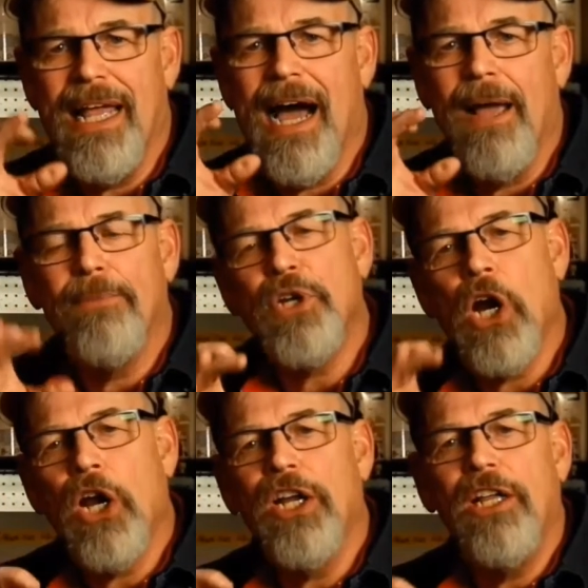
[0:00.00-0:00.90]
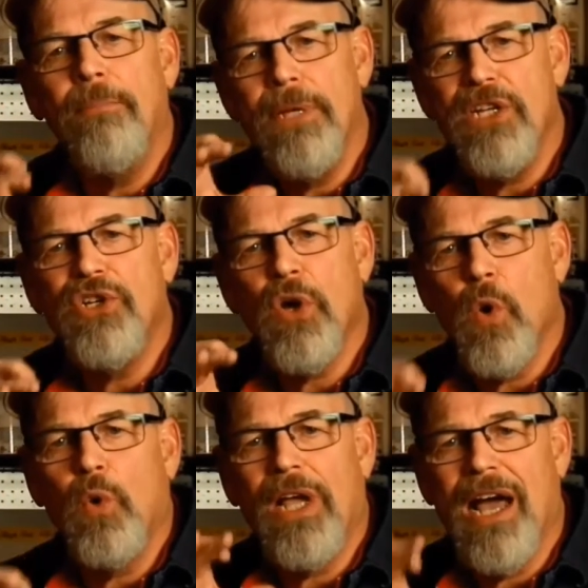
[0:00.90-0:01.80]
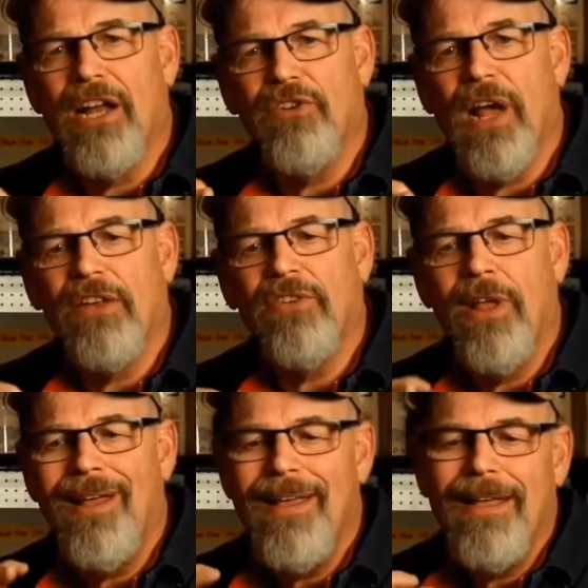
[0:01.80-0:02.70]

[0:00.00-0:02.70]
I am targeting mid-tone contrast.